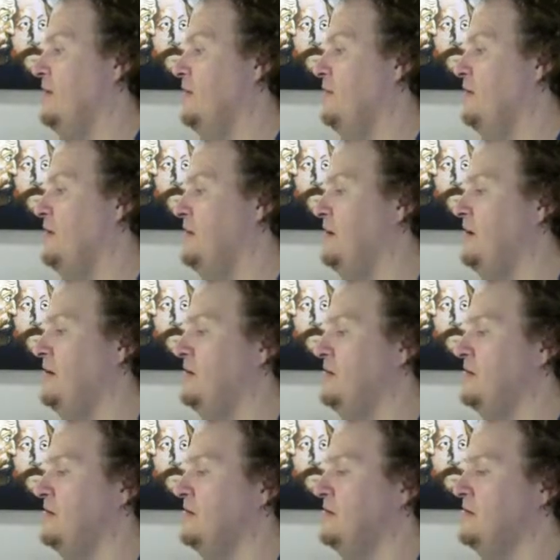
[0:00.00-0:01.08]
Right there?
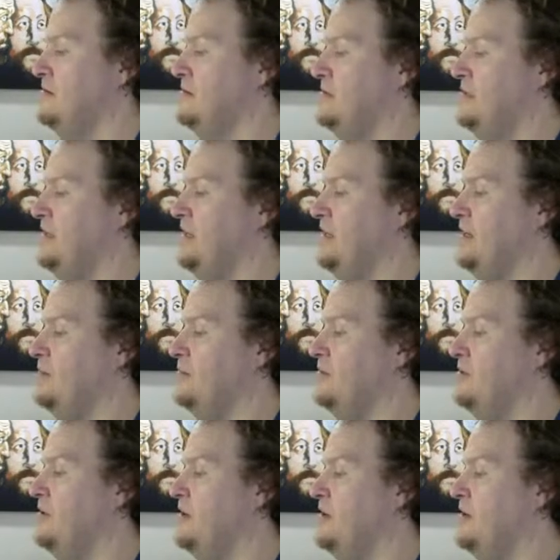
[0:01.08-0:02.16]
Yeah, I got a
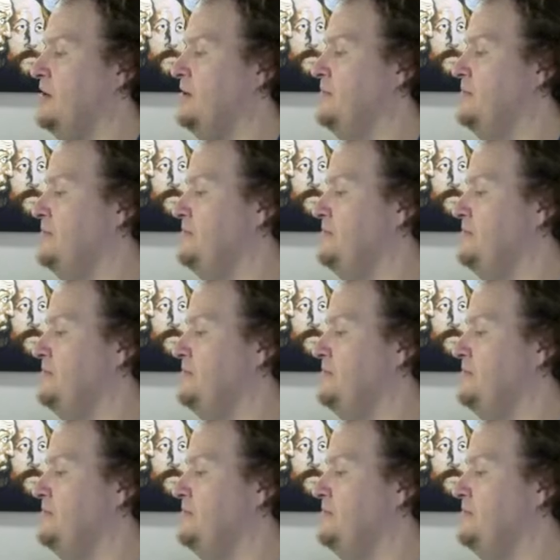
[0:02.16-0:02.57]
blue dot in there.